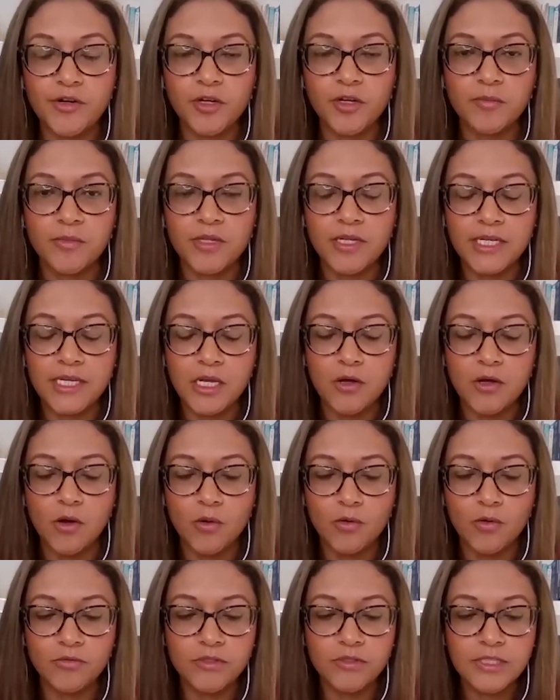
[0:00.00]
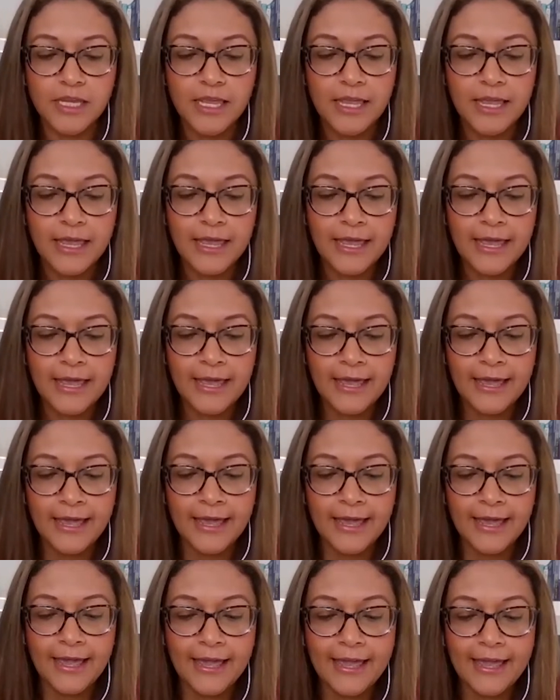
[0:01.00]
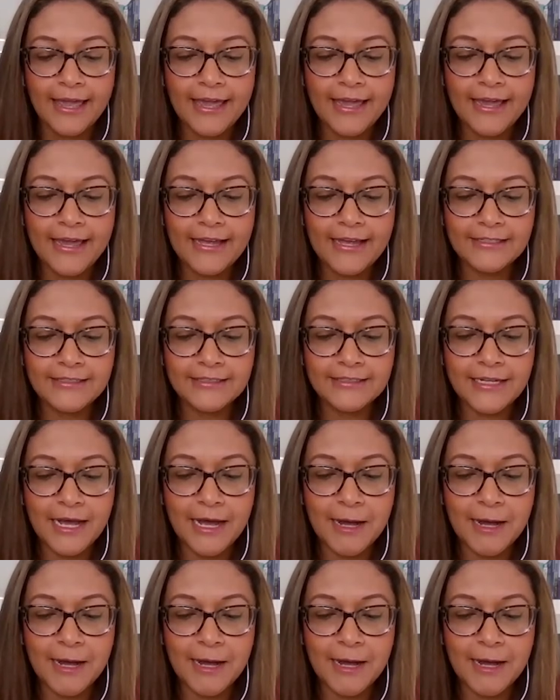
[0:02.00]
community goals. And